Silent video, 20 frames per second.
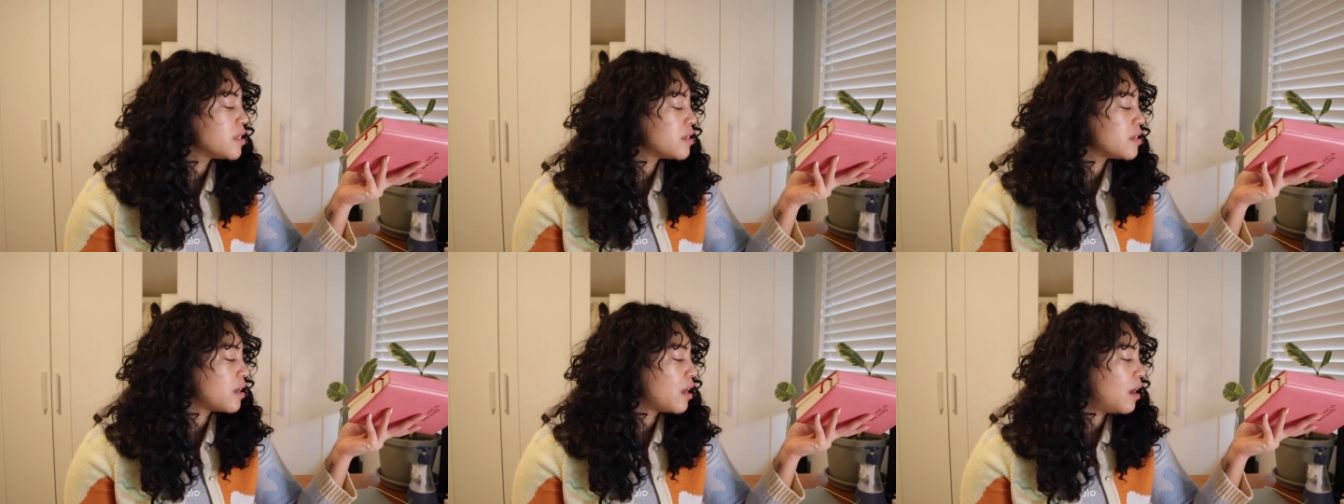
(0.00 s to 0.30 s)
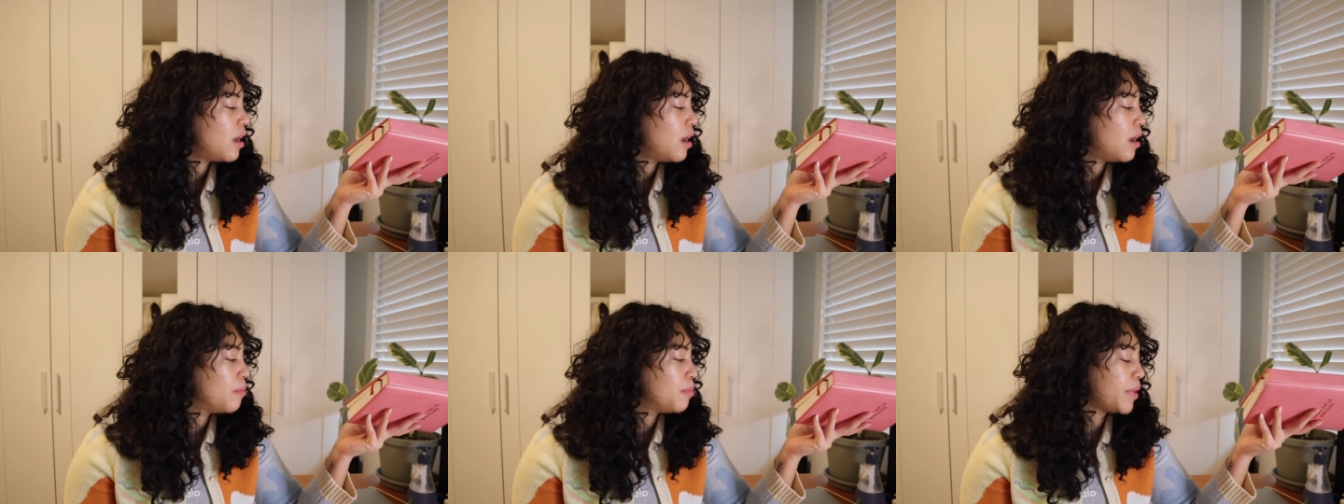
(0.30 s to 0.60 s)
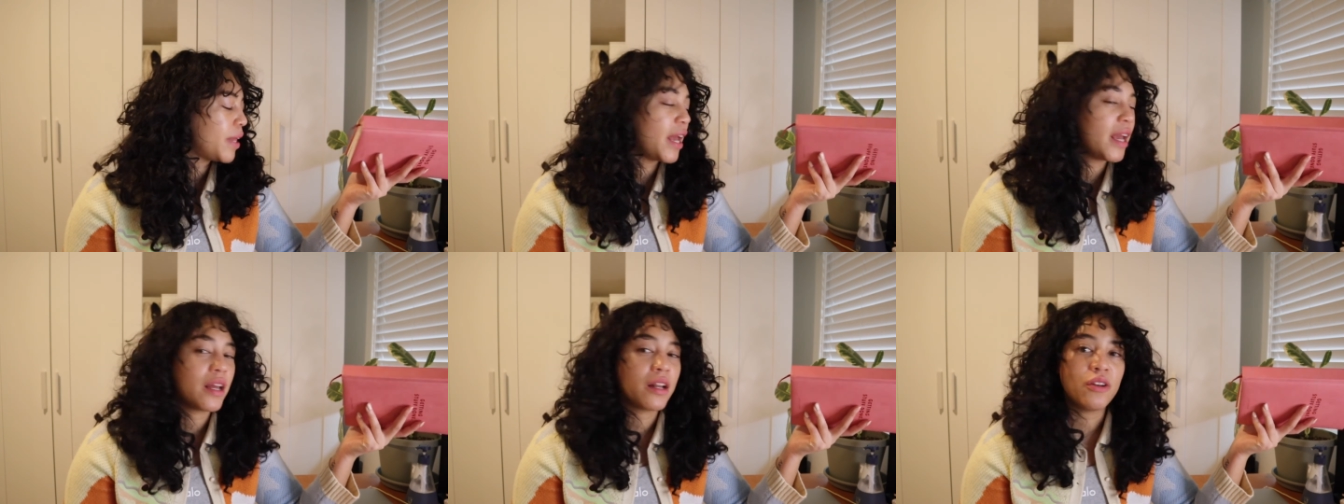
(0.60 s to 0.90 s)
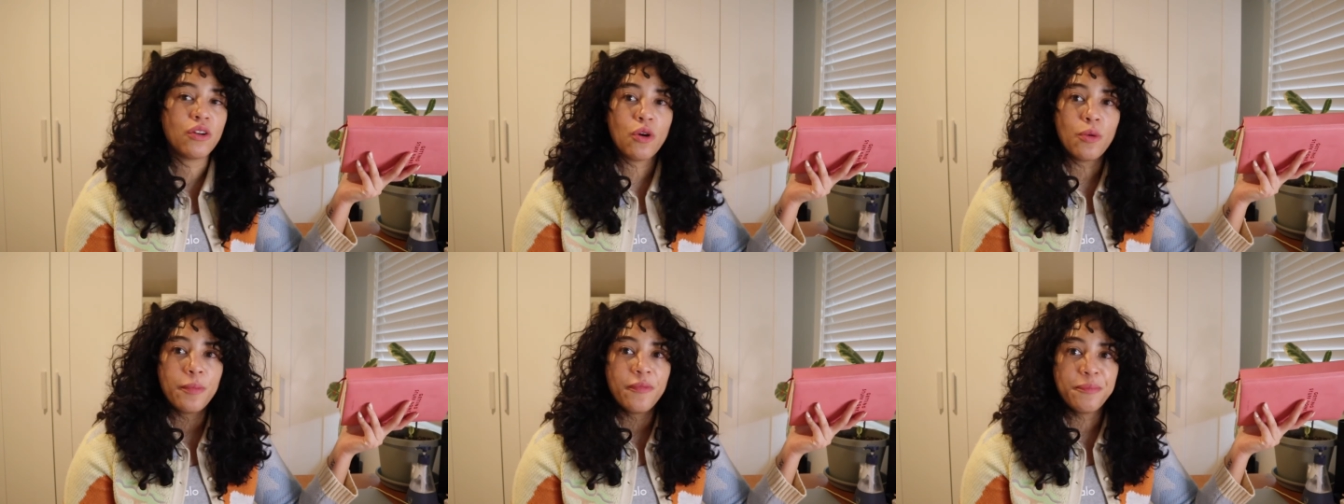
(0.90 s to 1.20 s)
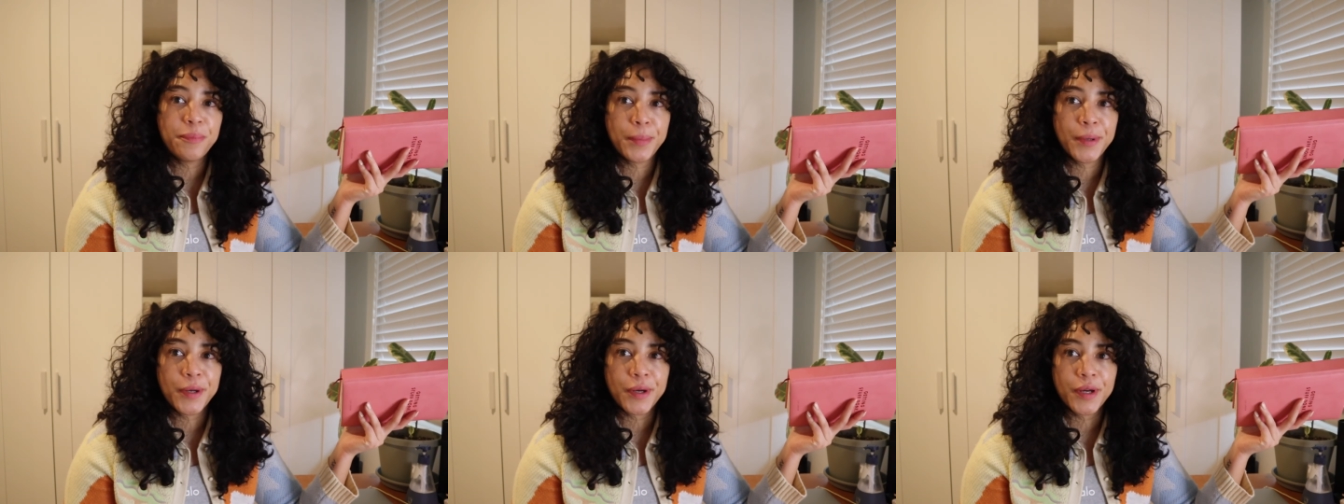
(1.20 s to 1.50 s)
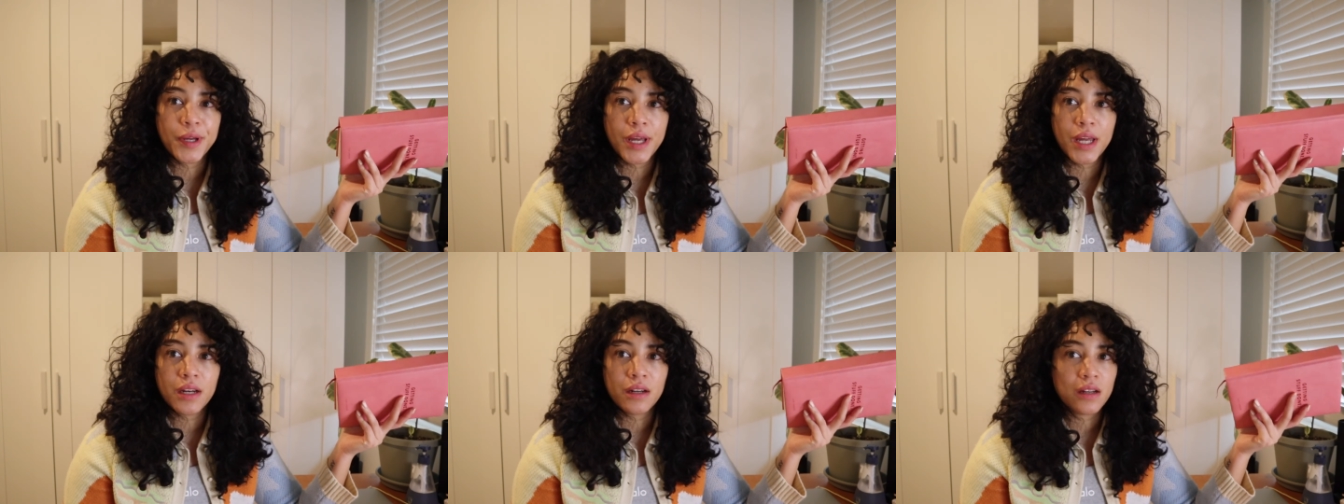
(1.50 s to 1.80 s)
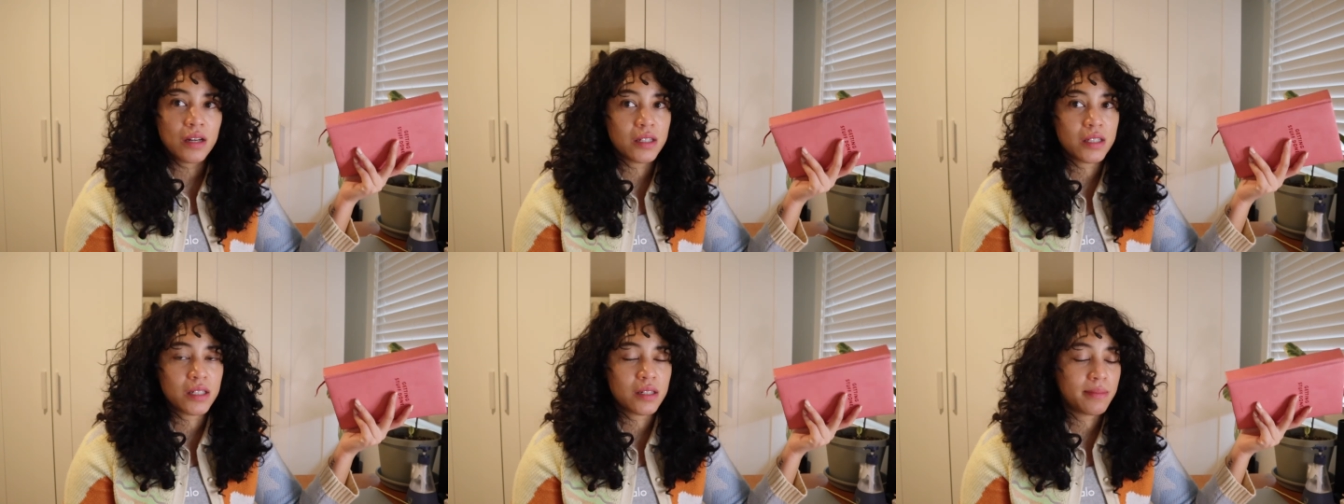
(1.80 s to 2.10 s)
a blank notebook and
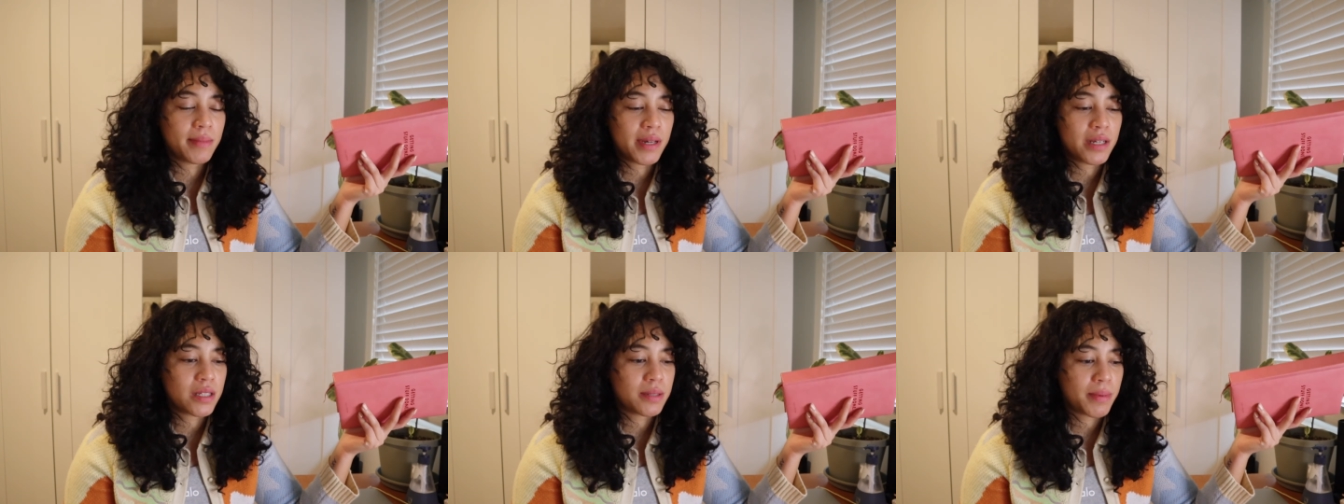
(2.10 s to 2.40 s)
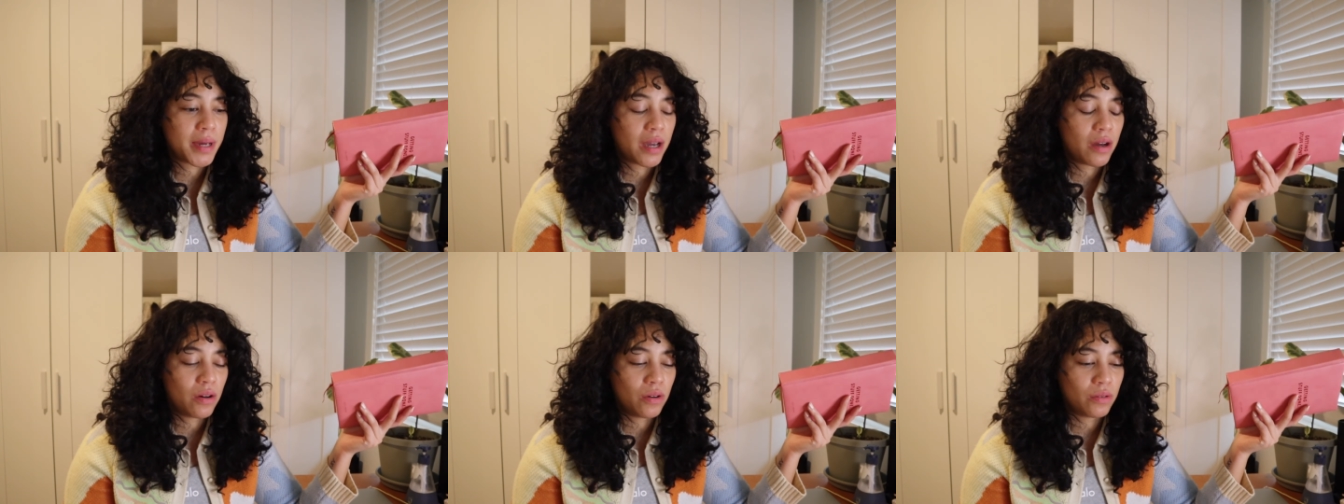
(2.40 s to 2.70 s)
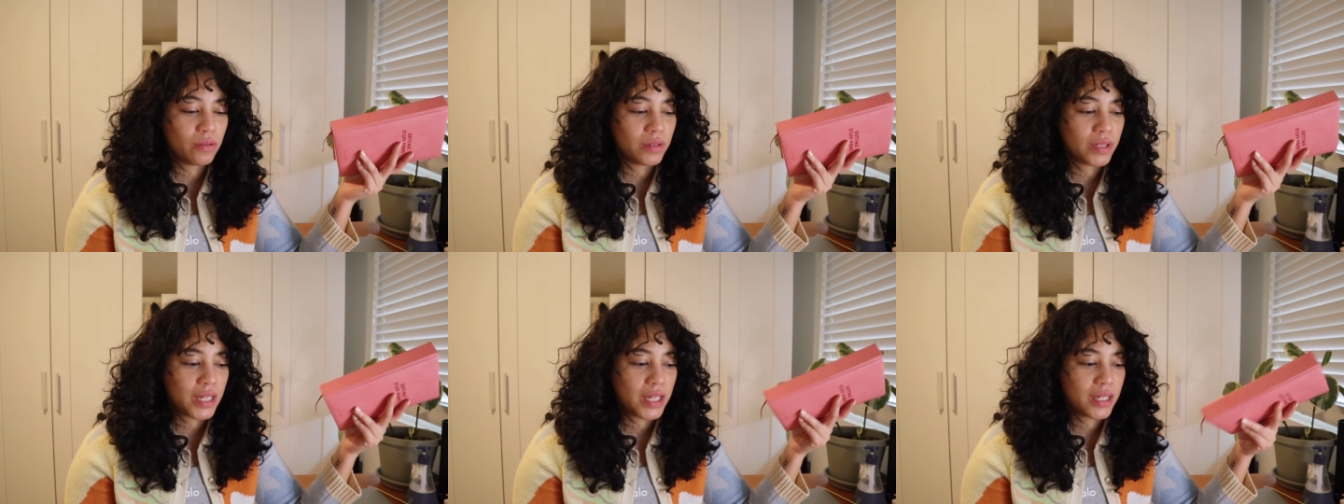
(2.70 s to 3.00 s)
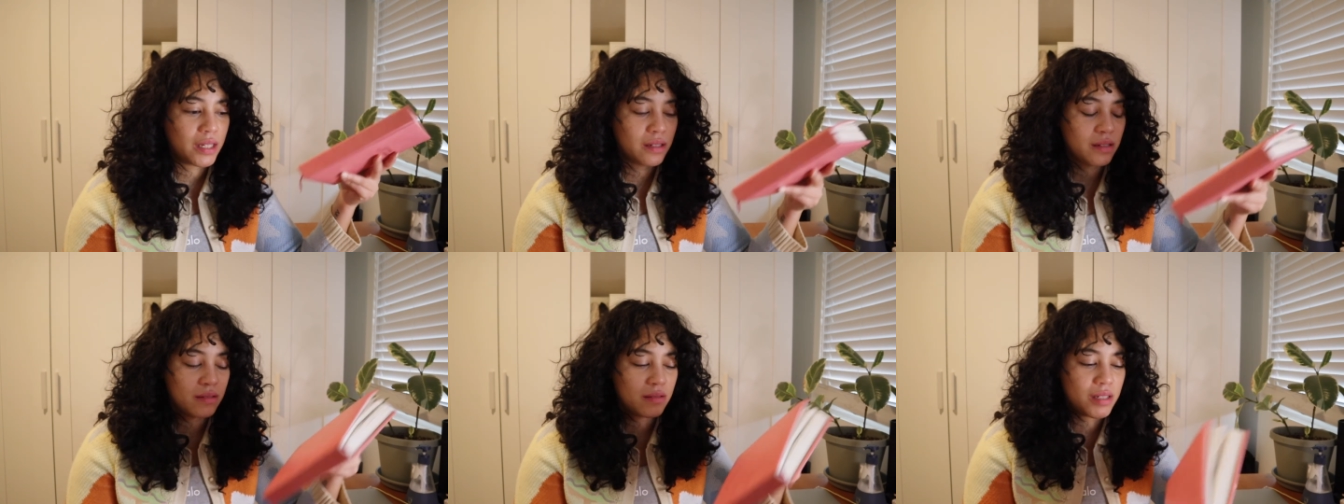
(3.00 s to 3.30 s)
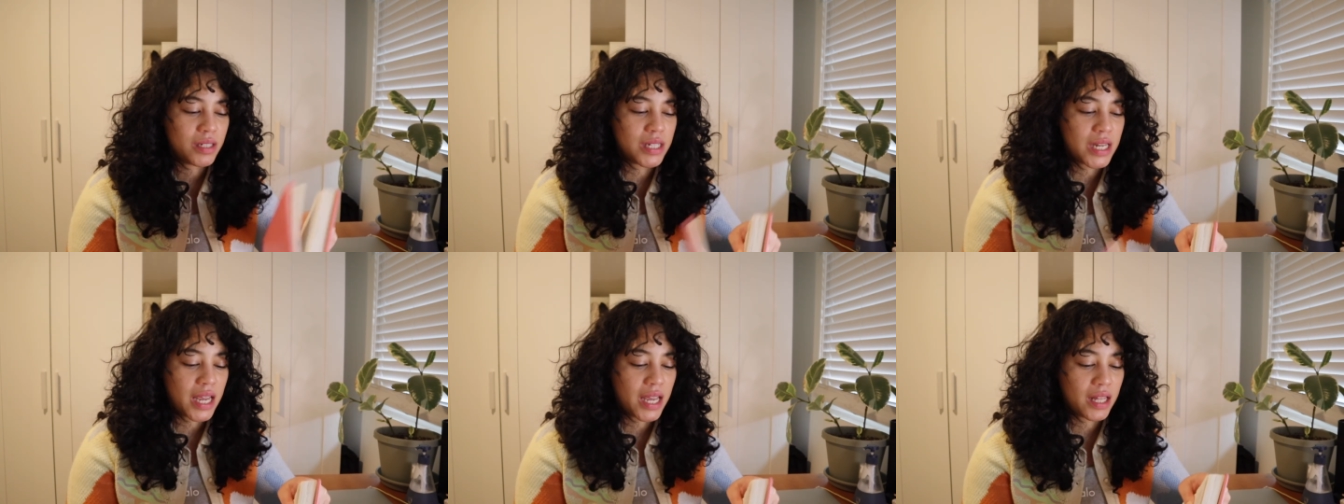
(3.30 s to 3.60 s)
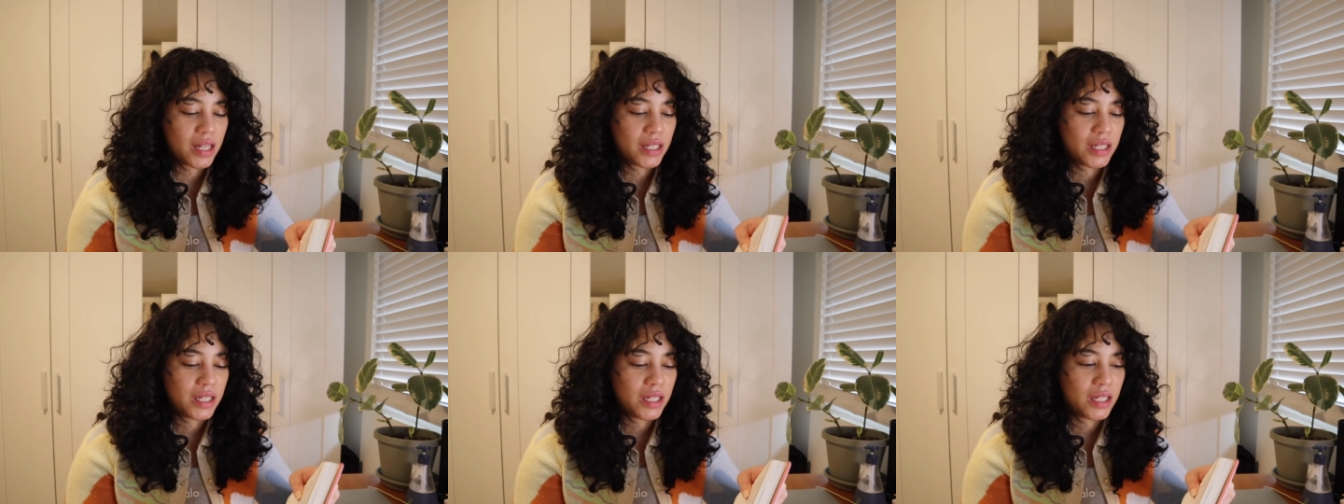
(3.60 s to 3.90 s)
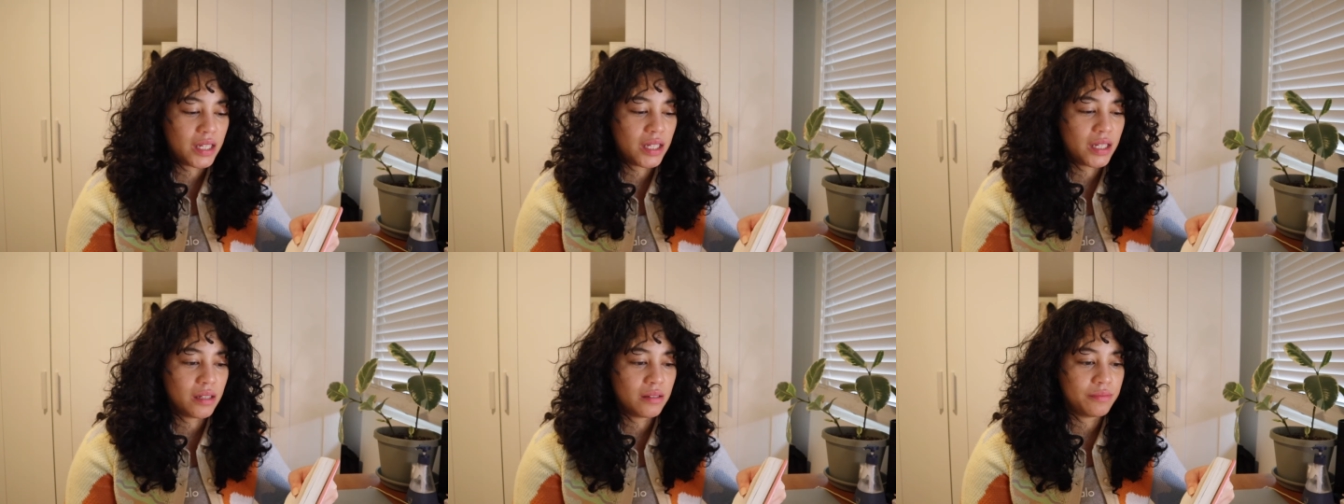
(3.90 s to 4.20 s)
customize my own like
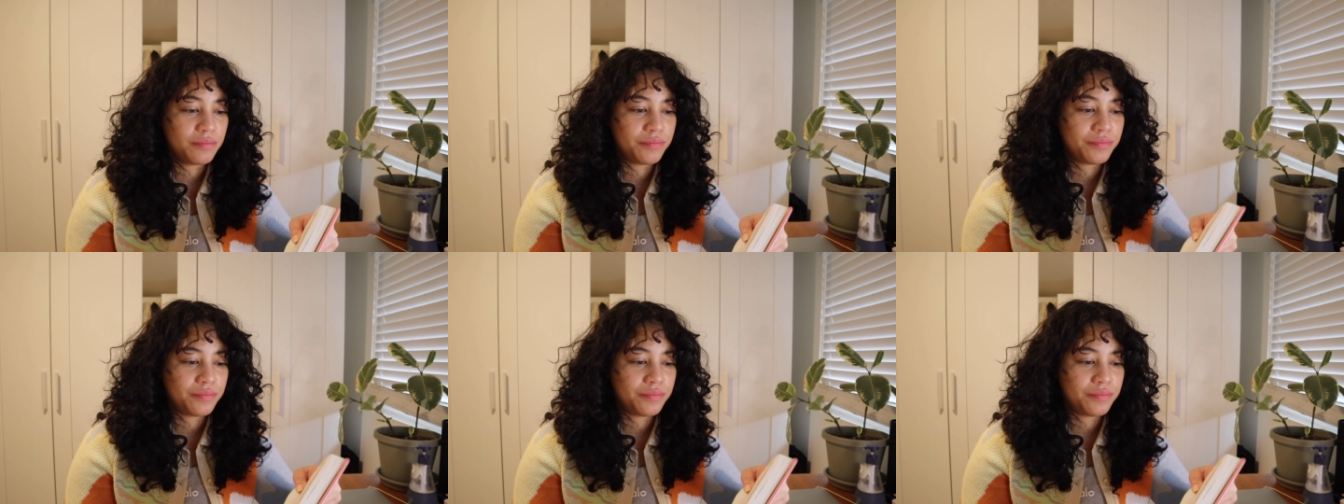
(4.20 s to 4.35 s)
daily